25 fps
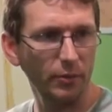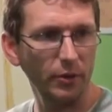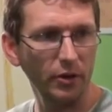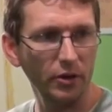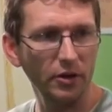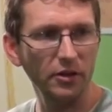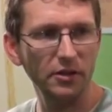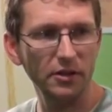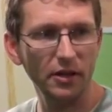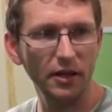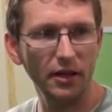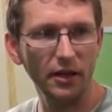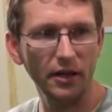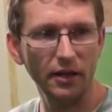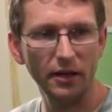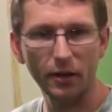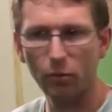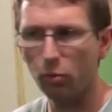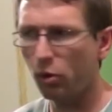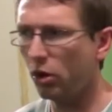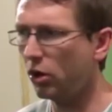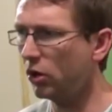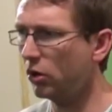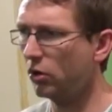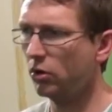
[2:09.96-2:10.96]
community
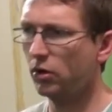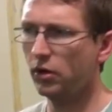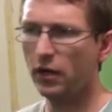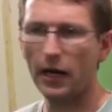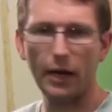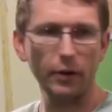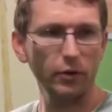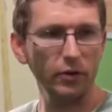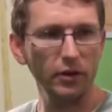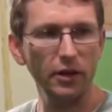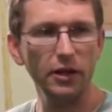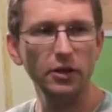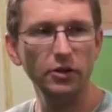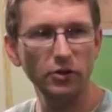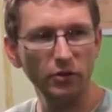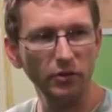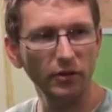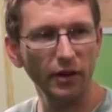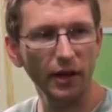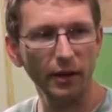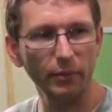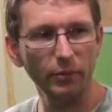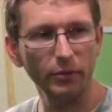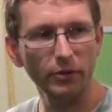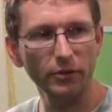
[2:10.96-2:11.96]
leader, what? How could they do
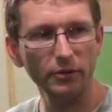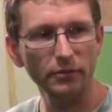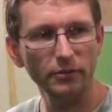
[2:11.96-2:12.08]
that?